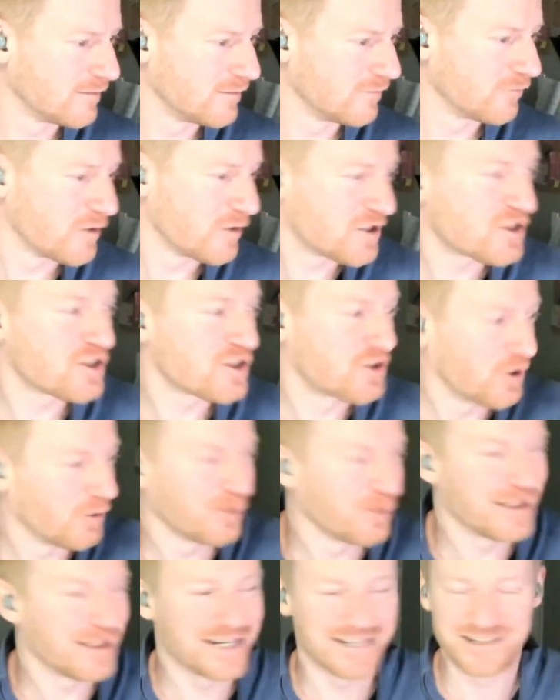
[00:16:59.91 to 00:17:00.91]
Richard
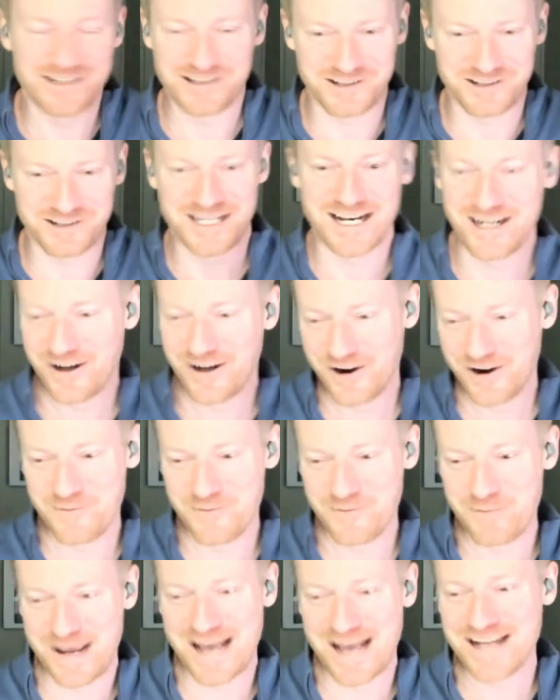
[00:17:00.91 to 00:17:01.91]
Dolan is sitting on a
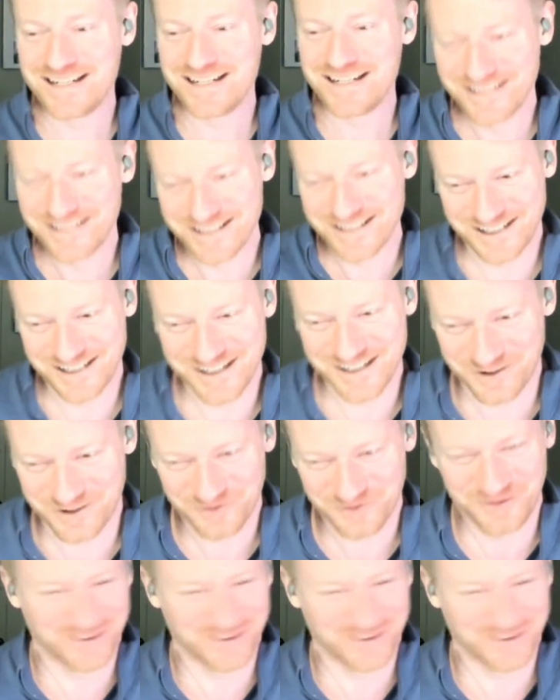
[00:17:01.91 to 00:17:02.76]
bed in this interview.